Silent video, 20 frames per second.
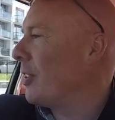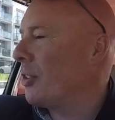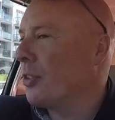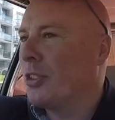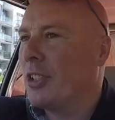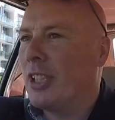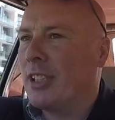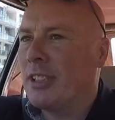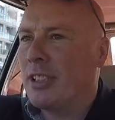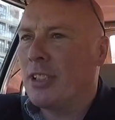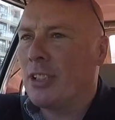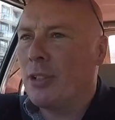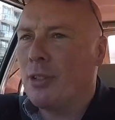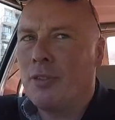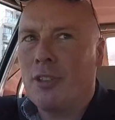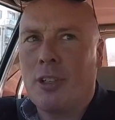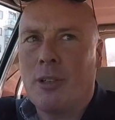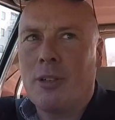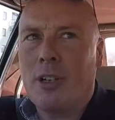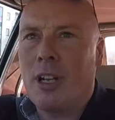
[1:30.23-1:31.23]
a good thing to do
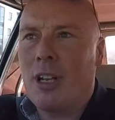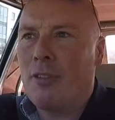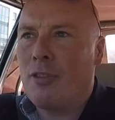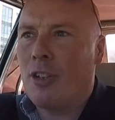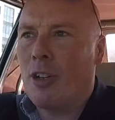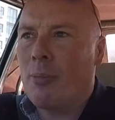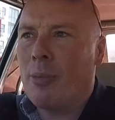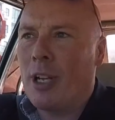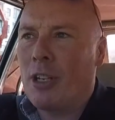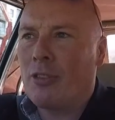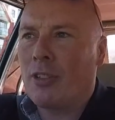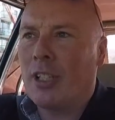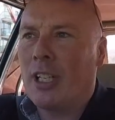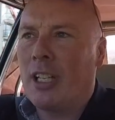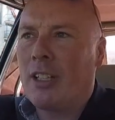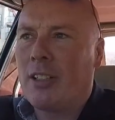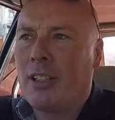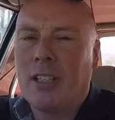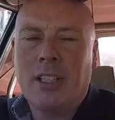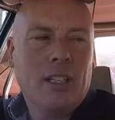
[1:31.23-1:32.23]
if you're a petrol
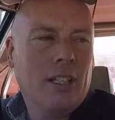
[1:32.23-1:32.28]
head.